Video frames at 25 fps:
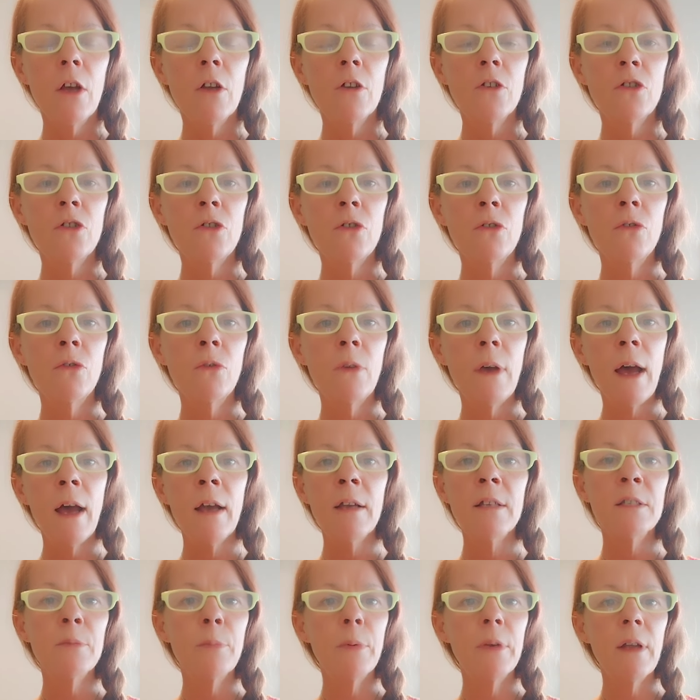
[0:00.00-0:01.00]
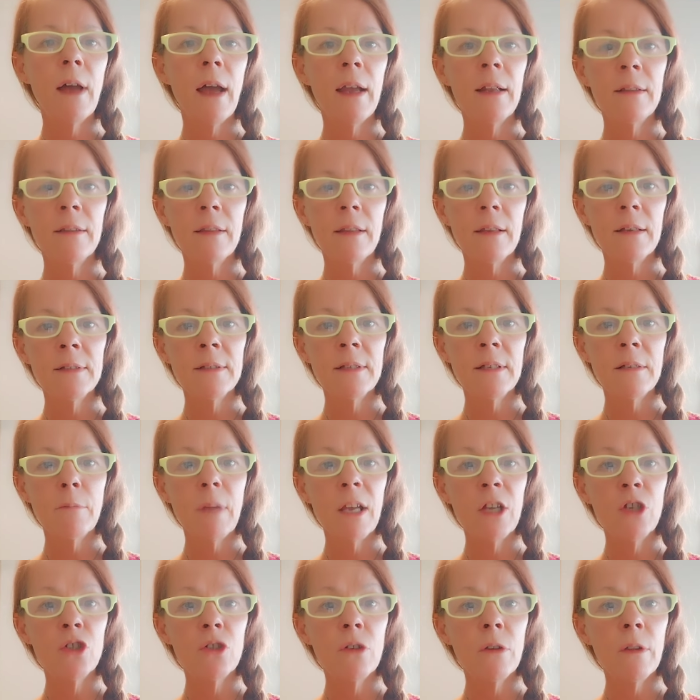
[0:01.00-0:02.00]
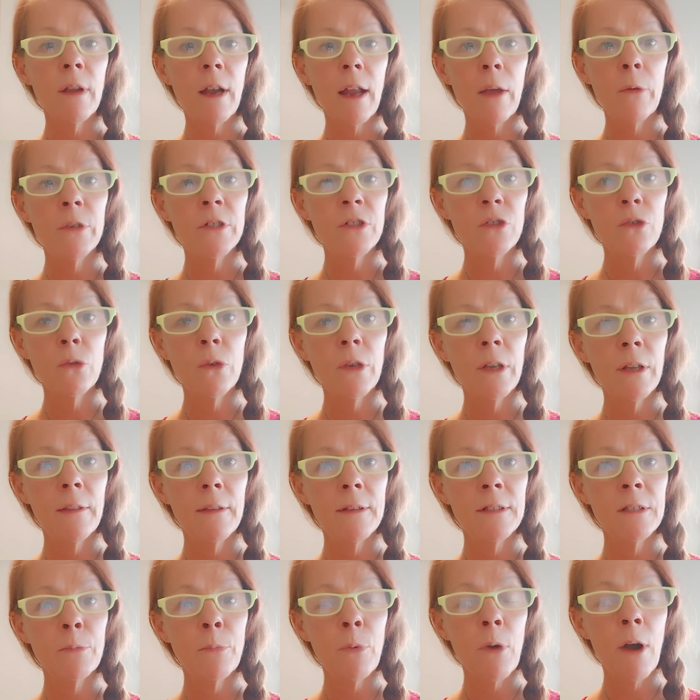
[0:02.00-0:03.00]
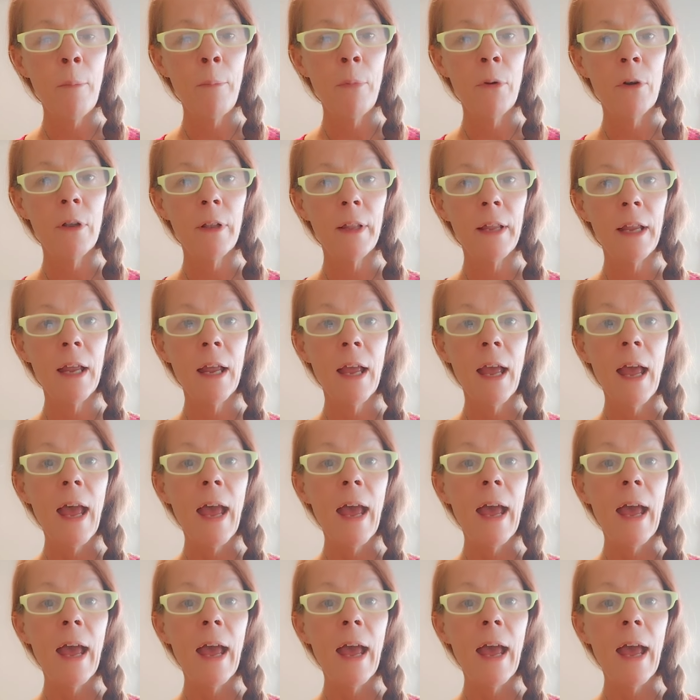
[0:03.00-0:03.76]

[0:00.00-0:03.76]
to expedite this and make sure that I was doing this properly.